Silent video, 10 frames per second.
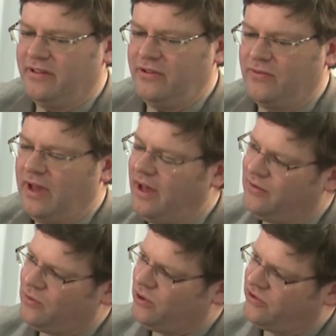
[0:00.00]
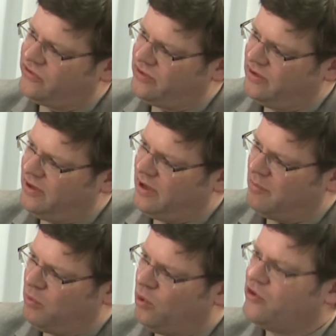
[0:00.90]
you've got, of course,
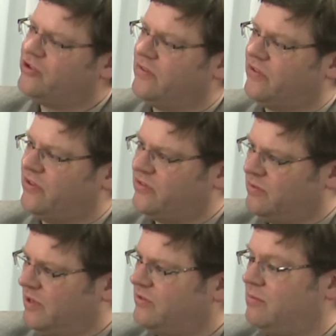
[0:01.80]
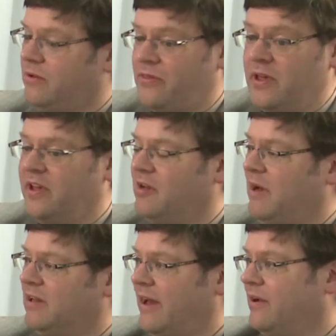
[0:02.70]
a portion of the system that's thinking
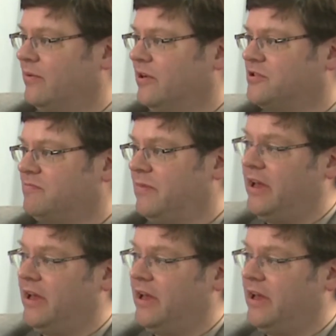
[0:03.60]
about language,